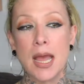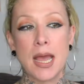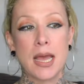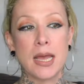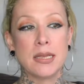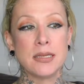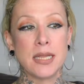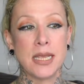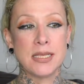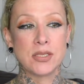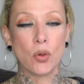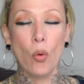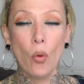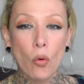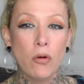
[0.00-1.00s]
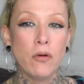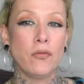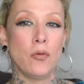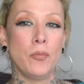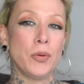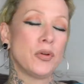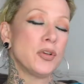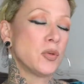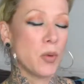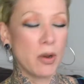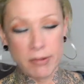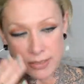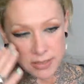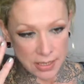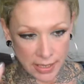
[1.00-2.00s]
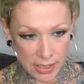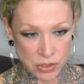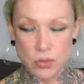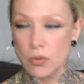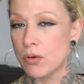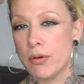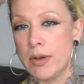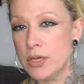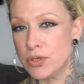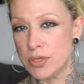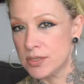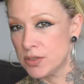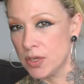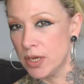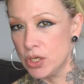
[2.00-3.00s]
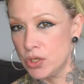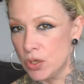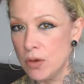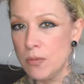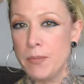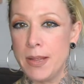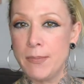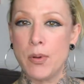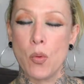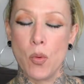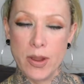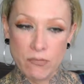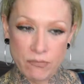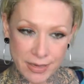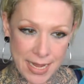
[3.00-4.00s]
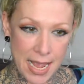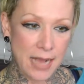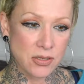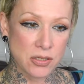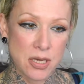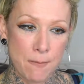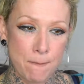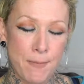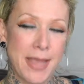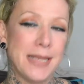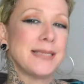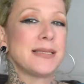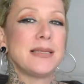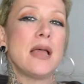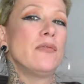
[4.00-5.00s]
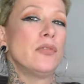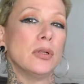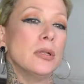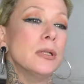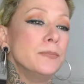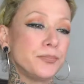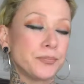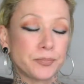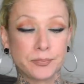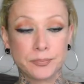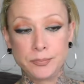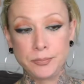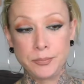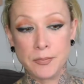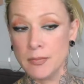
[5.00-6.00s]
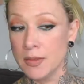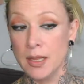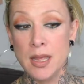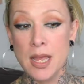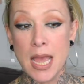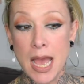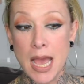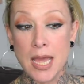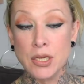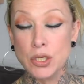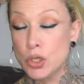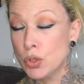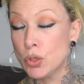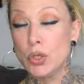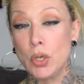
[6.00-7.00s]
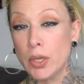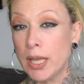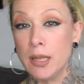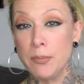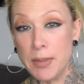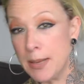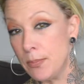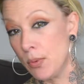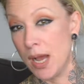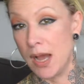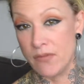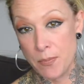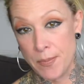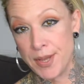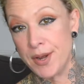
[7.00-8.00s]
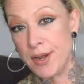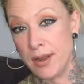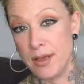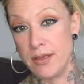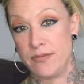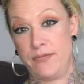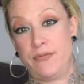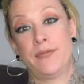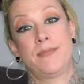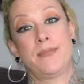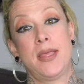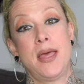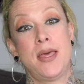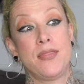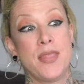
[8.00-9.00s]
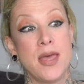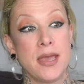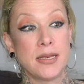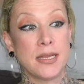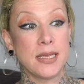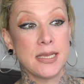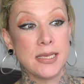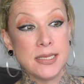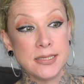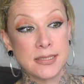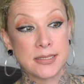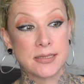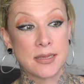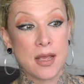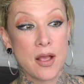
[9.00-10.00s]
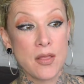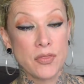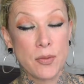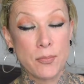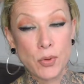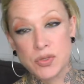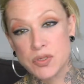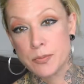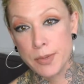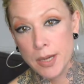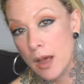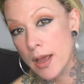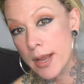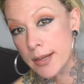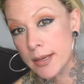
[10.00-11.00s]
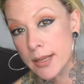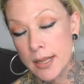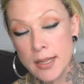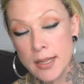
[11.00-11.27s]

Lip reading: And it's awful, because we're intellectual creatures, so it shouldn't be, but we react on a base level, and good-looking people have a better life. And that is the bottom line.